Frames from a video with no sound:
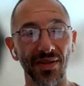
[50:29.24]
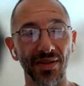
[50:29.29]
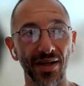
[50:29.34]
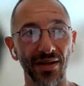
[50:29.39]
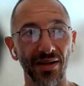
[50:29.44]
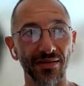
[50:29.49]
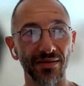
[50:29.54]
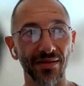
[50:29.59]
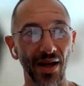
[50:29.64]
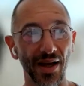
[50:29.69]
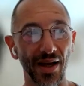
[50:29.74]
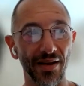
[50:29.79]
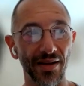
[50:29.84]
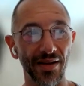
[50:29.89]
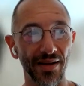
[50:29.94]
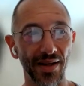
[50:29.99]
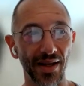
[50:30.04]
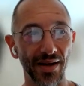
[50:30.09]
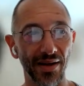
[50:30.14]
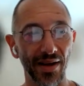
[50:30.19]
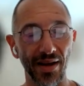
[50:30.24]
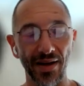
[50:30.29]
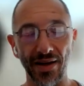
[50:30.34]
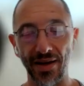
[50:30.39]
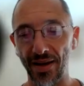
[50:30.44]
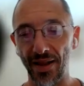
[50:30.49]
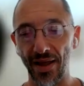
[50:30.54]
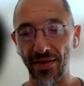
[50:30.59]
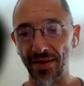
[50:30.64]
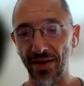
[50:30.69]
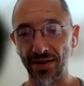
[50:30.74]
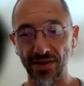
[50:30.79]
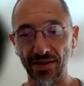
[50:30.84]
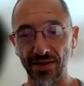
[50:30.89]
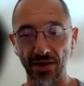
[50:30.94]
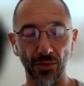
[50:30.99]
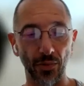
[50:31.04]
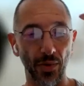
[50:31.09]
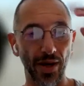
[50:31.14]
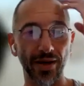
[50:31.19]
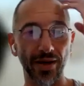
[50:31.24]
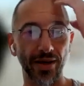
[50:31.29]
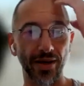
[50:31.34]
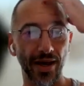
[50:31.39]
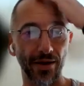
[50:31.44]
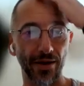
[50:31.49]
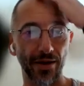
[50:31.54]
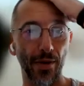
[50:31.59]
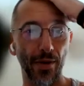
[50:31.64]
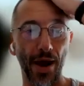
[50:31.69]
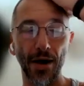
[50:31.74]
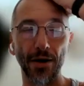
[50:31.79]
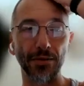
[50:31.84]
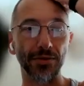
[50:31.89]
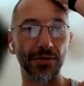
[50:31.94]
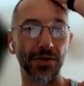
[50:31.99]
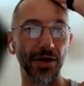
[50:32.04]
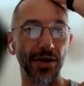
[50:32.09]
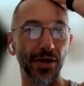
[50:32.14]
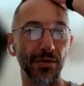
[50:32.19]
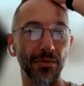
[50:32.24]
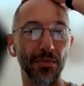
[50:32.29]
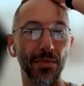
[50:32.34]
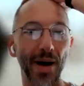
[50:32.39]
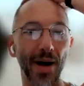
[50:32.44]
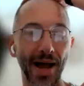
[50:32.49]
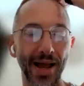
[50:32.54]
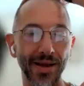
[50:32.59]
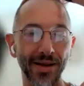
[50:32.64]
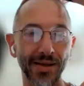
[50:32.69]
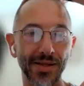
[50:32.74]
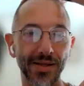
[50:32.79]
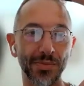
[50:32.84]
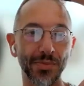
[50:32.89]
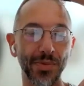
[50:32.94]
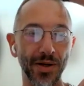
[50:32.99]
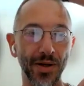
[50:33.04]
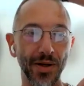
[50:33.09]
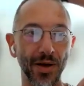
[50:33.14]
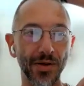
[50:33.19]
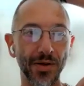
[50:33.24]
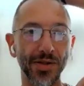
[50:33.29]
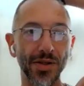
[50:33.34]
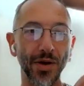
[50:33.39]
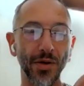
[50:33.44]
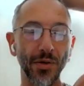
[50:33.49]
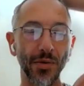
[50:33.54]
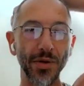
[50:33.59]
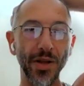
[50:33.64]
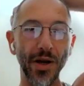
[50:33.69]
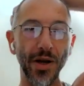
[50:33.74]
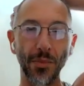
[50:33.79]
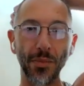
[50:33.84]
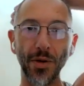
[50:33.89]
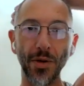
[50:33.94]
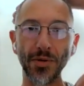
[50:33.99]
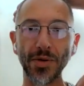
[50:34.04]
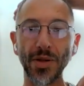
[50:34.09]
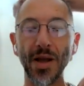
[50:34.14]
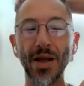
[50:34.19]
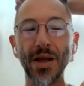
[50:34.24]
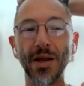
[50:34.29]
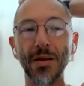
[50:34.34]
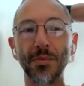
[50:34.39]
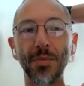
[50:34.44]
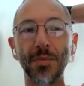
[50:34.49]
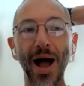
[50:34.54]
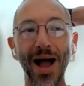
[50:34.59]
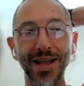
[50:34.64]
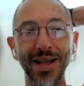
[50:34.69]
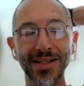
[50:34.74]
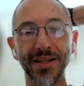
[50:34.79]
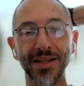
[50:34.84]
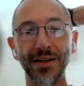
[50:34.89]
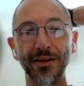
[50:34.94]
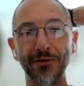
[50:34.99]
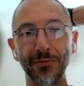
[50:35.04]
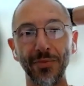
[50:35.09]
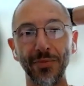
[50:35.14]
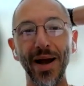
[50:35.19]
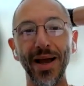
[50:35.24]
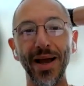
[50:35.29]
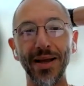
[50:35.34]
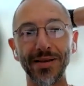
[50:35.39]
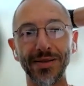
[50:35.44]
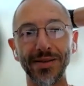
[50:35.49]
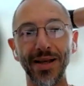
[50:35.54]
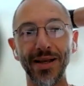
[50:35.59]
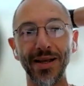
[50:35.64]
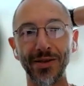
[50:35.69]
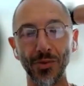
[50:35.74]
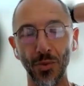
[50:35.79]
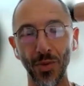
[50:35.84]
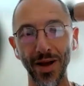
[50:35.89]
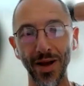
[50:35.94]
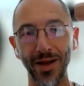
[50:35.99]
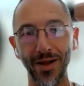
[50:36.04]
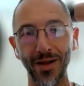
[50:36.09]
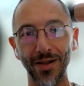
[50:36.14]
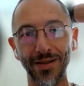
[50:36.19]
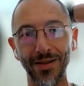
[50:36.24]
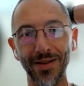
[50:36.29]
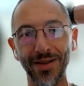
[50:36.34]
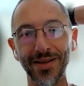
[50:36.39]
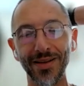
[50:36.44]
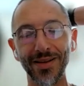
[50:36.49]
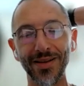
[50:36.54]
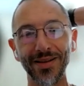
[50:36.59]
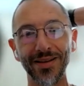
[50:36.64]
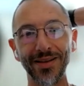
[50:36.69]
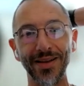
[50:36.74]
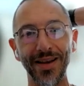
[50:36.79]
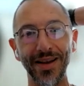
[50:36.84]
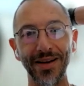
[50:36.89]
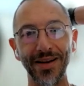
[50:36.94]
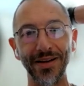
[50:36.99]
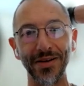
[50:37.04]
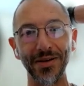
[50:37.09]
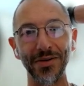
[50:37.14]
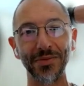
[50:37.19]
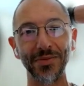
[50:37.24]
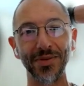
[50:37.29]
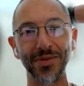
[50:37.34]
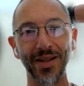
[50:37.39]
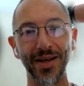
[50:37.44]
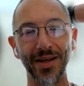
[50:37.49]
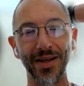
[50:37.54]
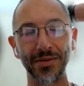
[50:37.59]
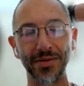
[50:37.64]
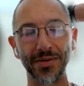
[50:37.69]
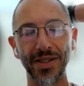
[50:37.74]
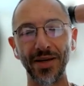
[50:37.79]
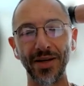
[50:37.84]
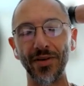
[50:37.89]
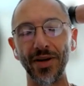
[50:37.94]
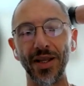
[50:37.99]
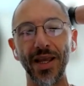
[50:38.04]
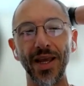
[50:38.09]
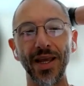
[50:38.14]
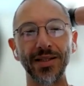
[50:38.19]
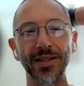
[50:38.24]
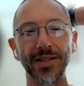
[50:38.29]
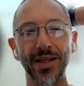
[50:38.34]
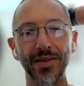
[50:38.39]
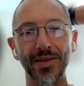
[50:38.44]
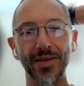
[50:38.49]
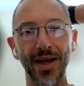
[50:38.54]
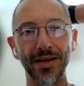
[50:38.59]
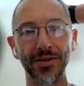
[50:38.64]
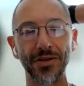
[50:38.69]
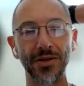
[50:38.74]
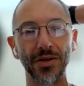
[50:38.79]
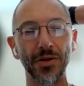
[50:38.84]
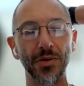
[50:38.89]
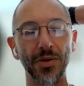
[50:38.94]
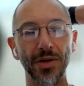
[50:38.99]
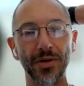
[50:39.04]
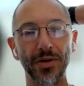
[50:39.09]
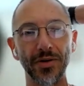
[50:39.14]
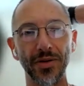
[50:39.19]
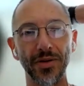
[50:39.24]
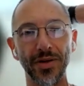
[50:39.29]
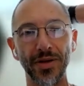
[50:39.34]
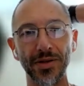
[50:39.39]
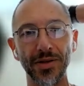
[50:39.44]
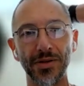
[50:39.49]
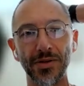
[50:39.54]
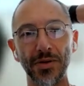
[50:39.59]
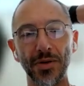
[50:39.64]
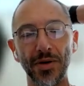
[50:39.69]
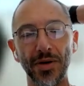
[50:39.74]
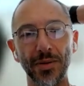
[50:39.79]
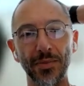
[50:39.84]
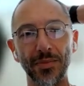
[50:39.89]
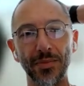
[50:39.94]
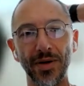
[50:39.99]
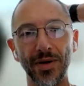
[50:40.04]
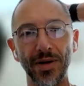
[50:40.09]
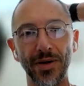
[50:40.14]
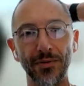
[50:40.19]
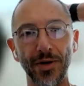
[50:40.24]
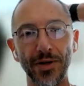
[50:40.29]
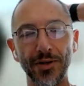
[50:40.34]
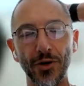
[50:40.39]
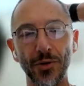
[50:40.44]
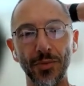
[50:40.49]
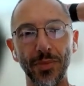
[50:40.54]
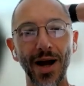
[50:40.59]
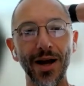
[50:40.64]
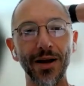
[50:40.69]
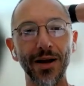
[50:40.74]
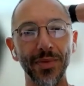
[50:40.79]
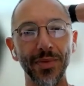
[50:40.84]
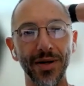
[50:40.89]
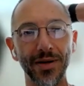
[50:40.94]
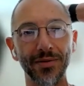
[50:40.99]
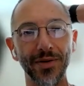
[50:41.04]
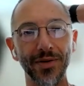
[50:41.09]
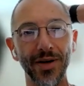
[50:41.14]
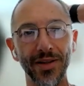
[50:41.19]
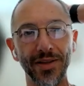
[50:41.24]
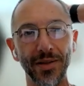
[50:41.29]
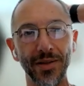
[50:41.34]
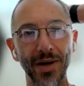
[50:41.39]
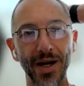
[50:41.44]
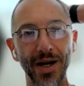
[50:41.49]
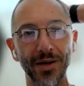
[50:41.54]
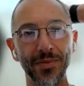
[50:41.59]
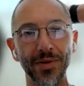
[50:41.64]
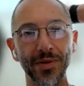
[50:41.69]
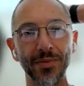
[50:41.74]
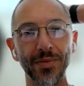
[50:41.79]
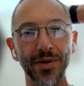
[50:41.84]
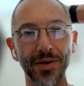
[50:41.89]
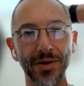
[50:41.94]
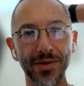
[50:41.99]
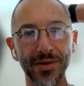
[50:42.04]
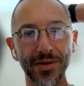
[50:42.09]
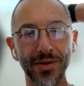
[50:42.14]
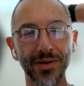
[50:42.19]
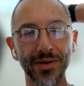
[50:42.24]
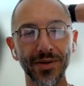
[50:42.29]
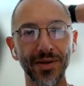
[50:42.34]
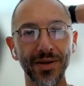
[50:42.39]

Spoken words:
And I think it's a good way to get around, you know, bias, but also, you know, both positive bias as well. You know, like Stephen King did that too under the pseudonym Richard Bachman, right? The Bachman books.